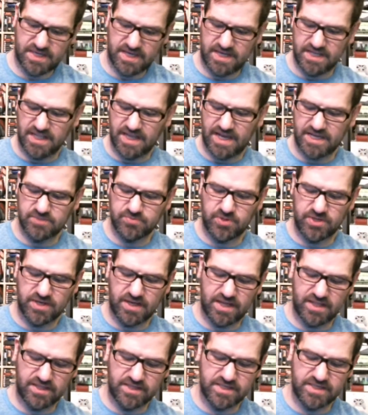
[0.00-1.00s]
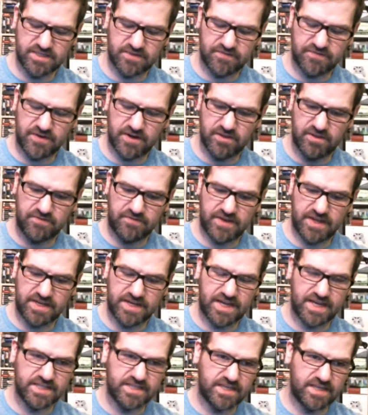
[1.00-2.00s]
and last but not least, a fairly
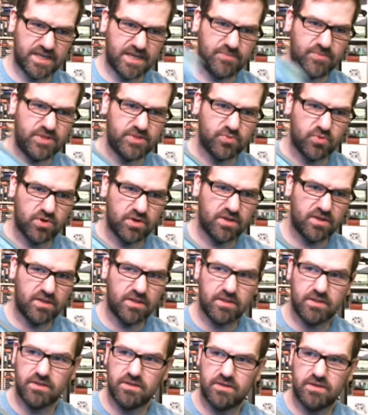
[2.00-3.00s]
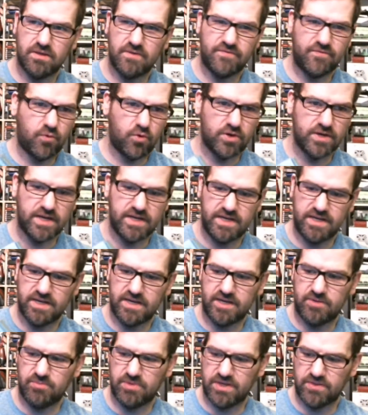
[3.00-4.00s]
fantastic game. These were all
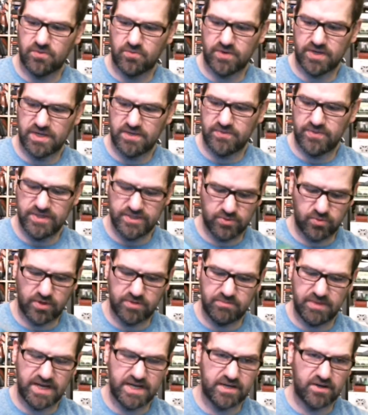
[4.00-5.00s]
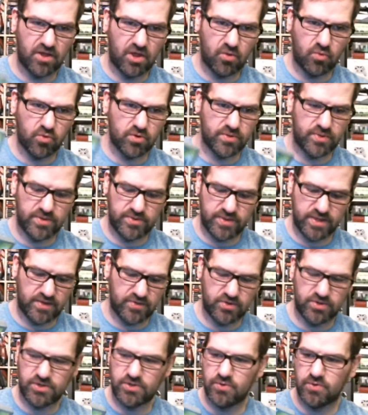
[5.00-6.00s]
$4.99, by the way. This one made it all worth it. The
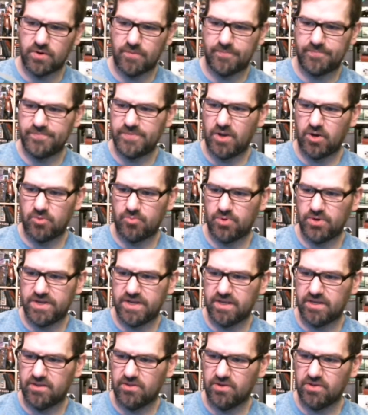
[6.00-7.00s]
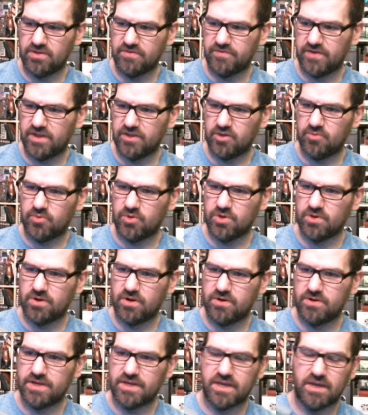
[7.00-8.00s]
other 2 aren't particularly valuable or
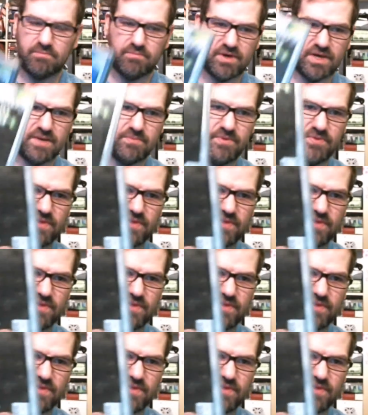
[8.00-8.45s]
hard to come by, but